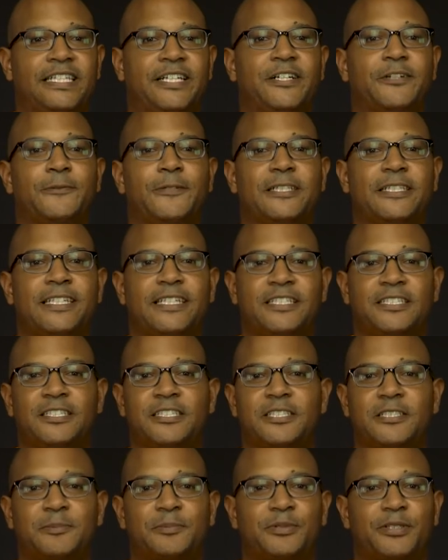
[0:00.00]
here with Tennis
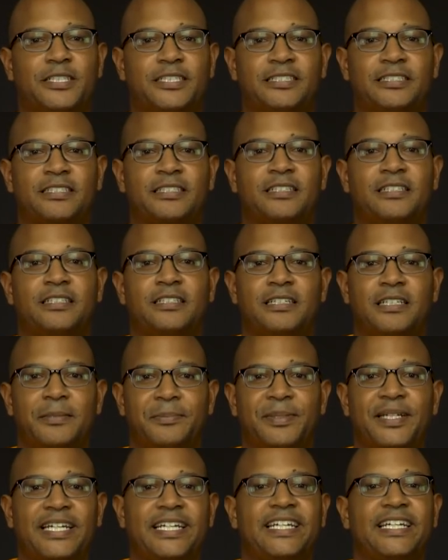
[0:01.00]
Express.
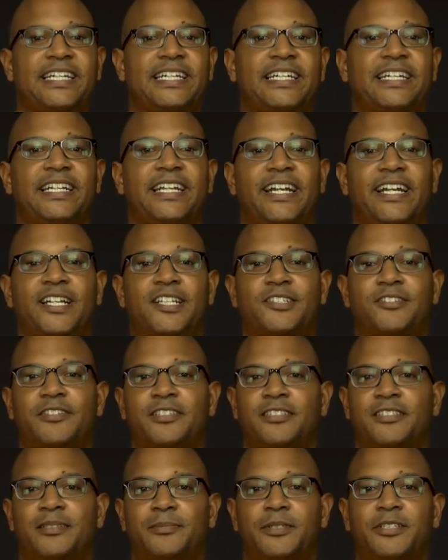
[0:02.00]
I'm back again
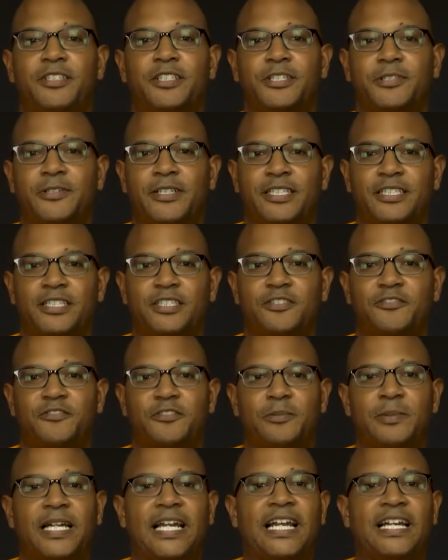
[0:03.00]
answering some of your questions
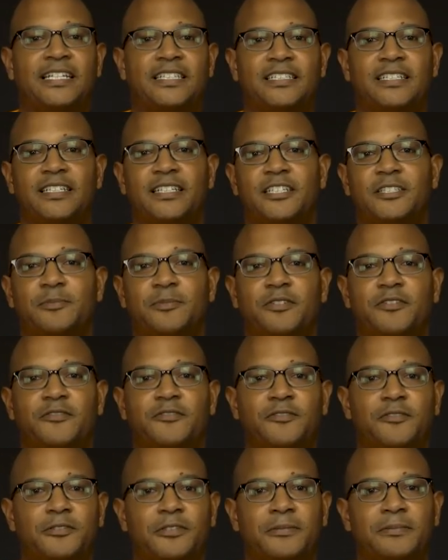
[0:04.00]
from Ask an Expert
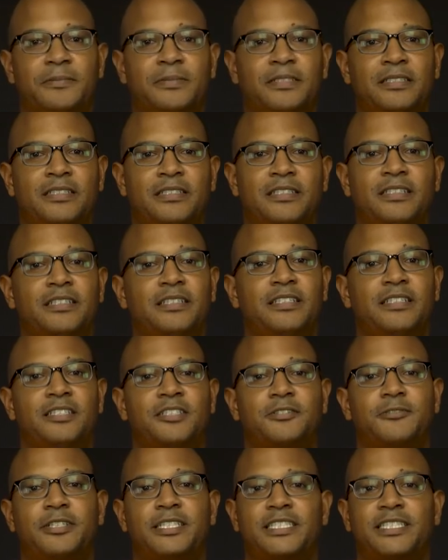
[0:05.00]
form.
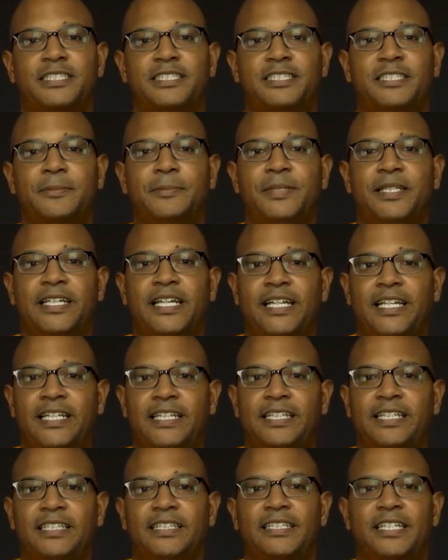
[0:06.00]
These questions can be
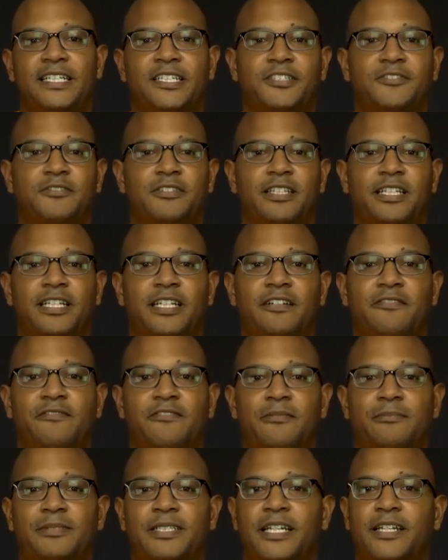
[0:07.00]
anything tennis related
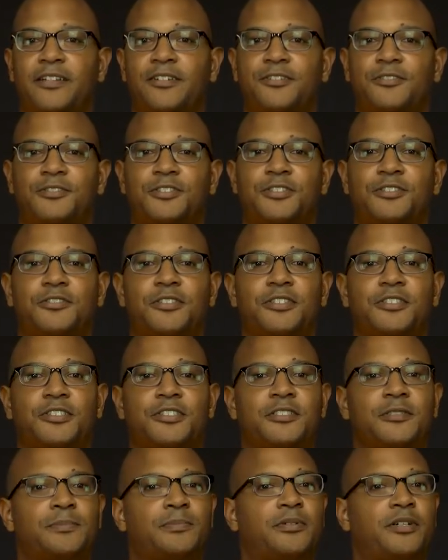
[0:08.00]
from technical
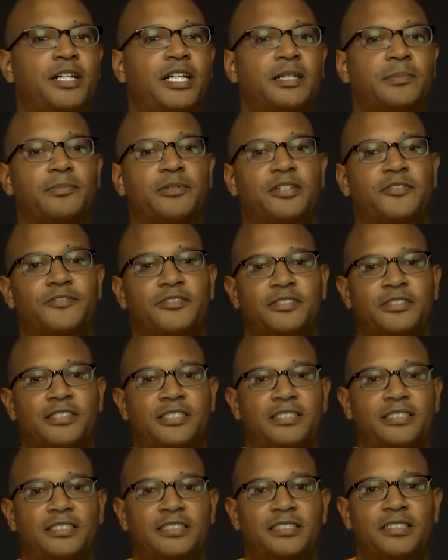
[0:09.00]
strokes to product
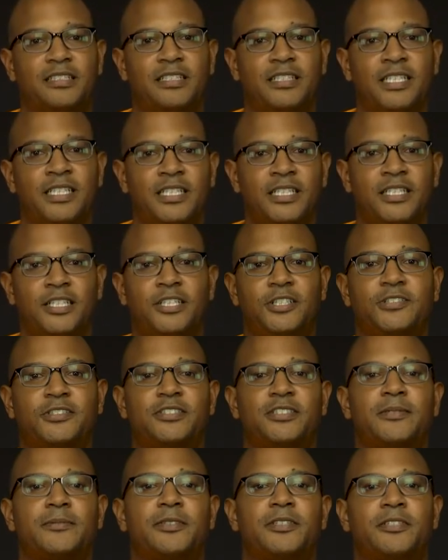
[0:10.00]
preferences. Here are
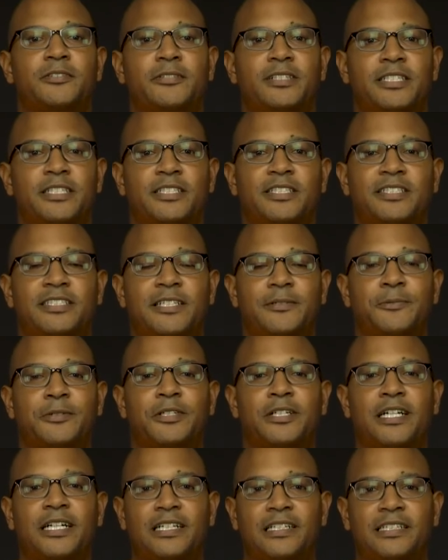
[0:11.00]
some of the questions that
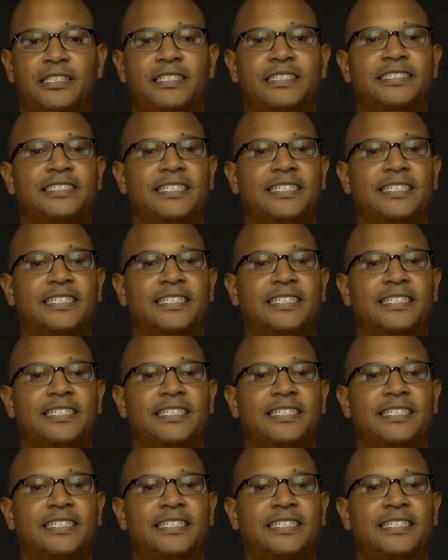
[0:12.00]
we're highlighting